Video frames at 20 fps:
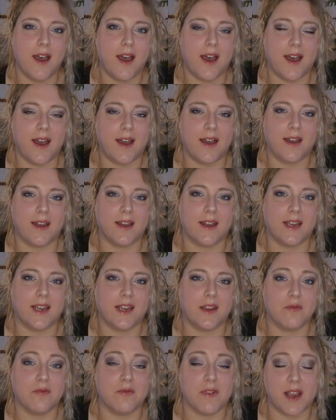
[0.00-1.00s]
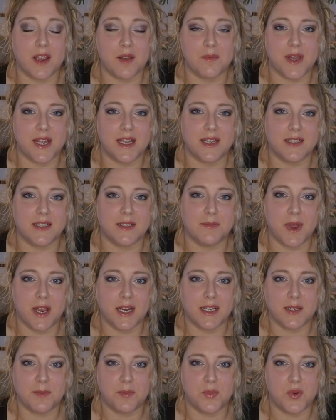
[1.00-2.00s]
I recommend
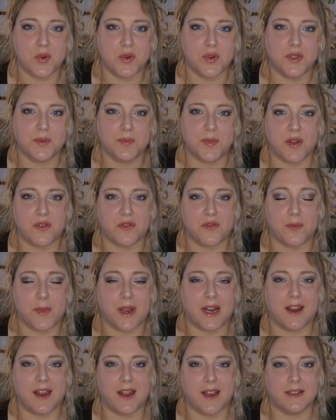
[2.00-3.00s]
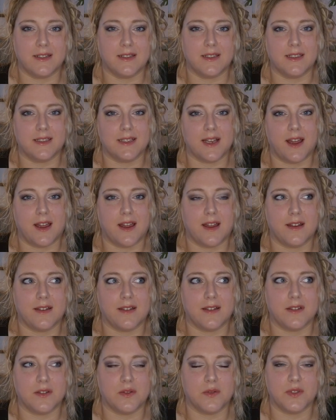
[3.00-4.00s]
maxxicalm both for my clients
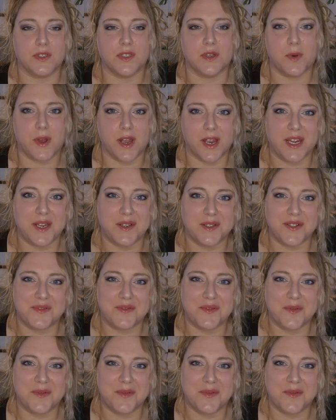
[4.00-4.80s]
and also why I use it for